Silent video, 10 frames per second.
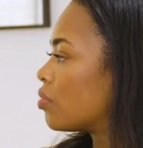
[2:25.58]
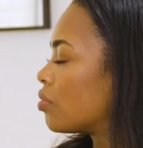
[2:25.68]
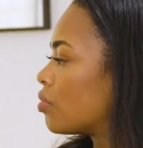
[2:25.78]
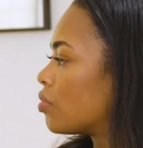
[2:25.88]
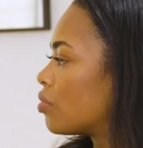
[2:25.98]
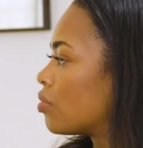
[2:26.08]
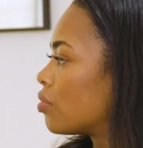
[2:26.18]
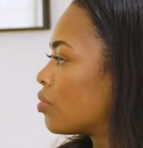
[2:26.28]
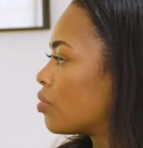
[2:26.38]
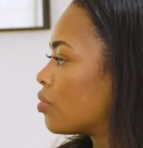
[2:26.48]

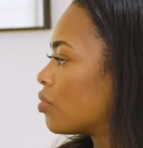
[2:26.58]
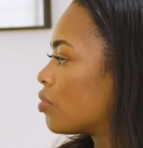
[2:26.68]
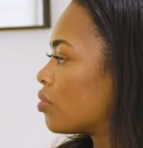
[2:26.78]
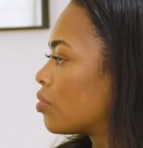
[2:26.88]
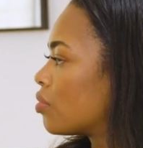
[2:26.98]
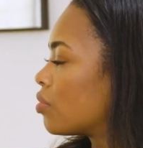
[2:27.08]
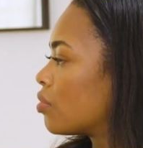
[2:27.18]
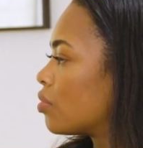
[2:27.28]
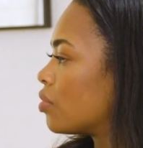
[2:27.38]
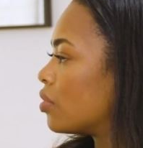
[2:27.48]
This person isn't speaking.